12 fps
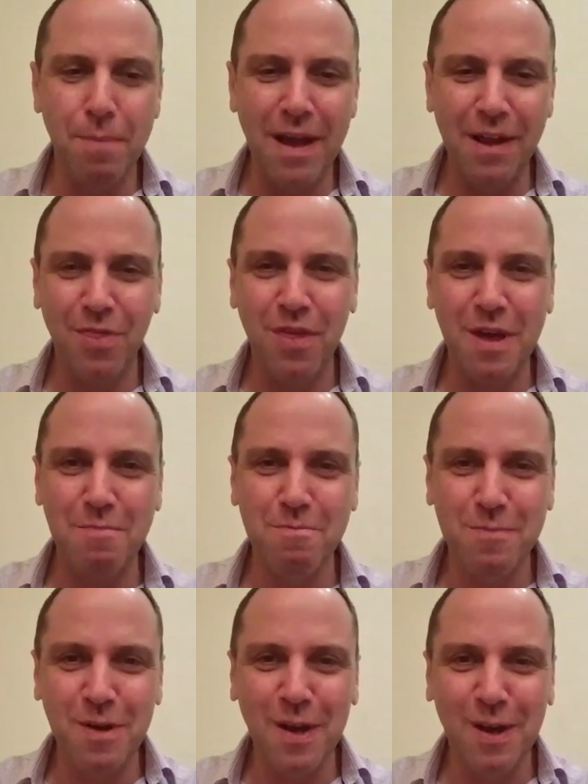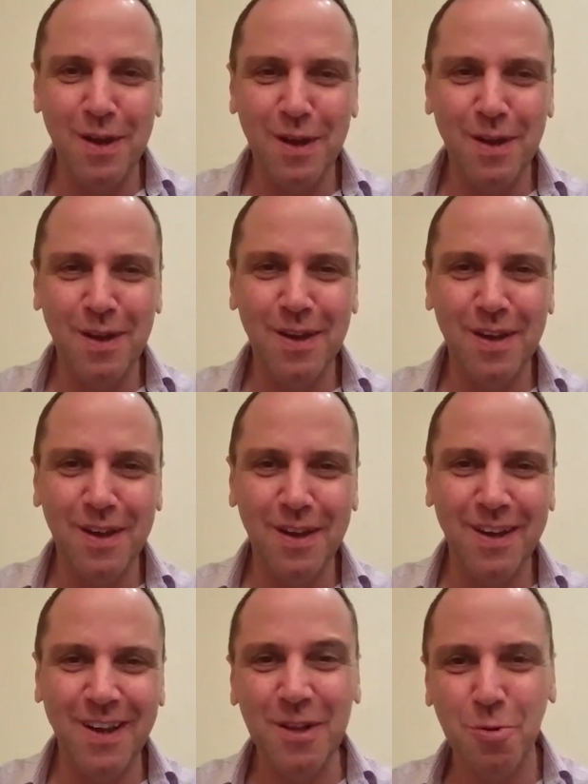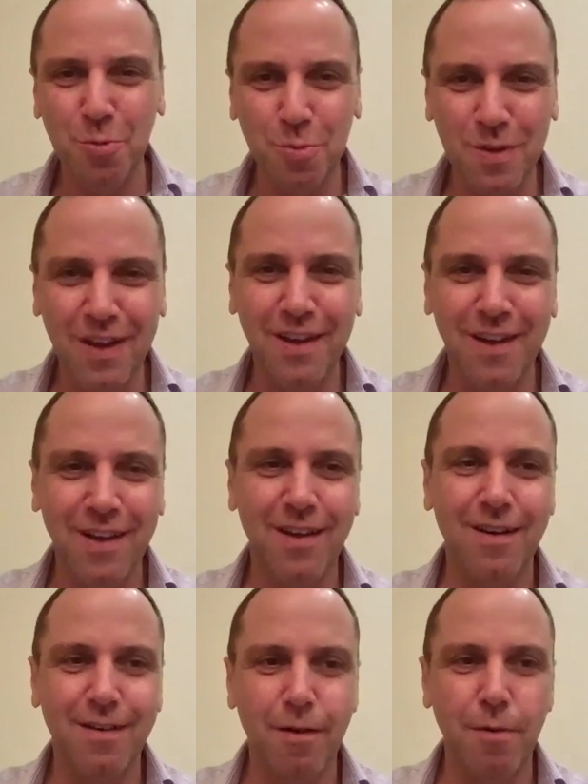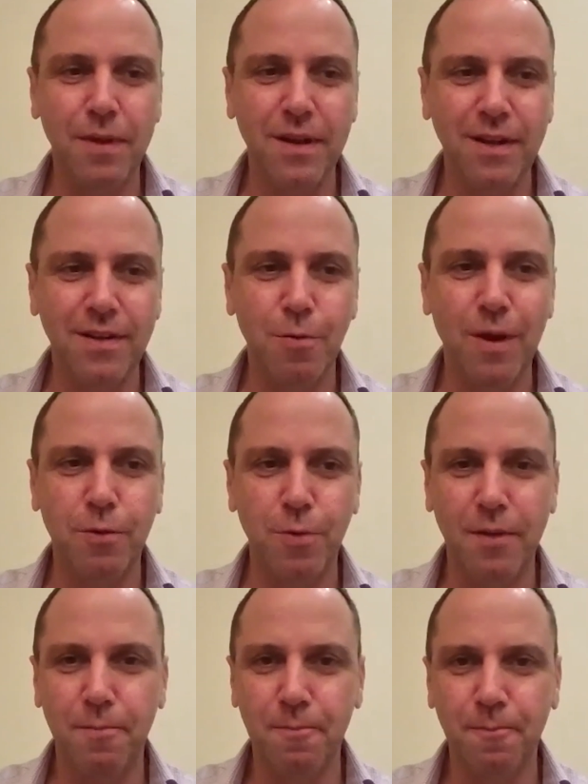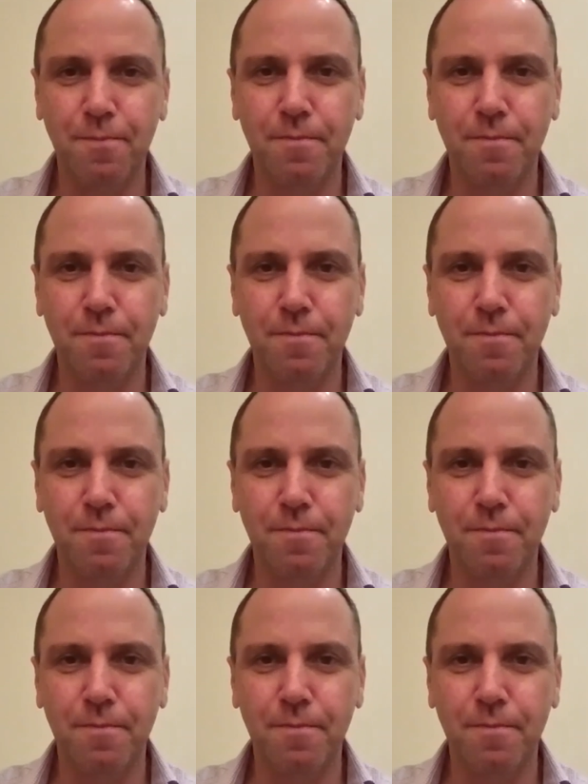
embed them into the company in the right way.